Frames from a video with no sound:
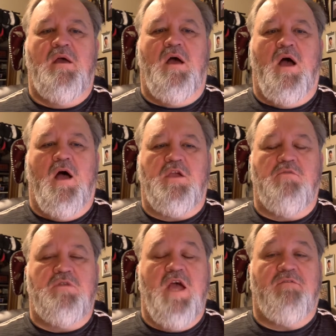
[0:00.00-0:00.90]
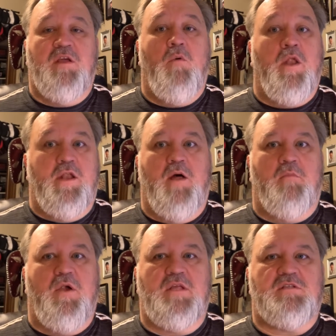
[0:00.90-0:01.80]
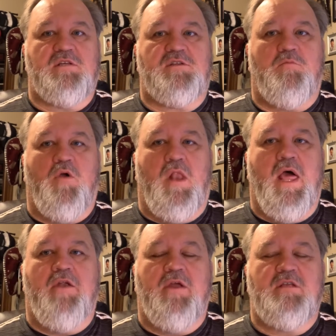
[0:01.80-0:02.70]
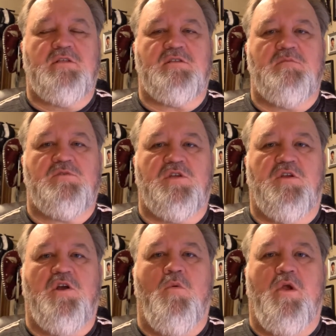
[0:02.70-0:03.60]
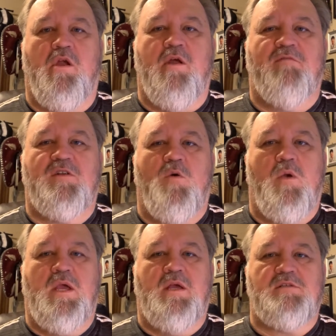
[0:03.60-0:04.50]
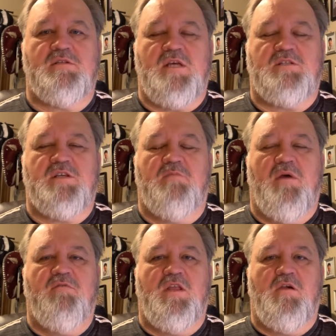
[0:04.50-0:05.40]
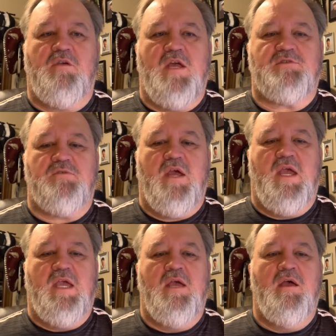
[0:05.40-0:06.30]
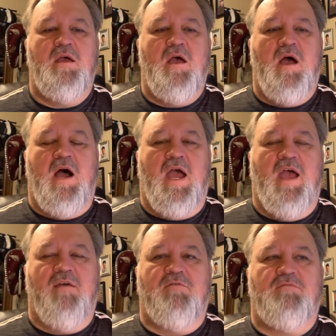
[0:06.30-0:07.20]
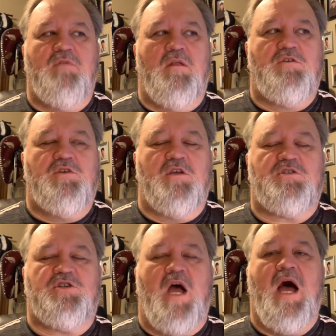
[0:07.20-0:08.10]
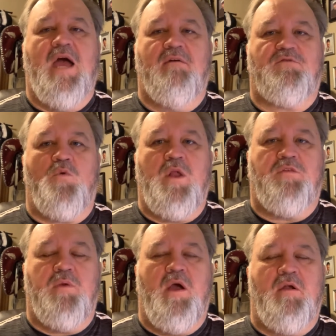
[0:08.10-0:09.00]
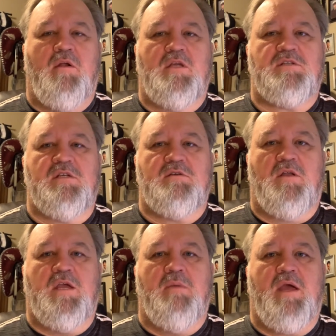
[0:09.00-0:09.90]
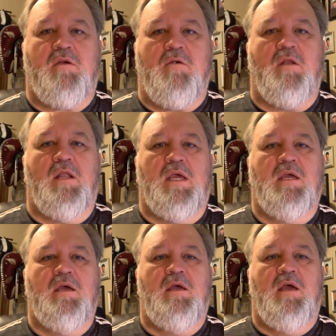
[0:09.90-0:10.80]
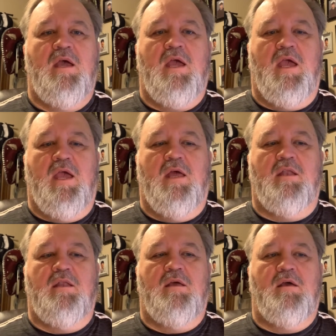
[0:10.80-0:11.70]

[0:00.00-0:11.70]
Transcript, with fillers: Uh, you definitely want a numbering system or a lettering system so you know where your inventory is. As I said in my video yesterday, I have just shy of 2,300 listings on eBay currently. And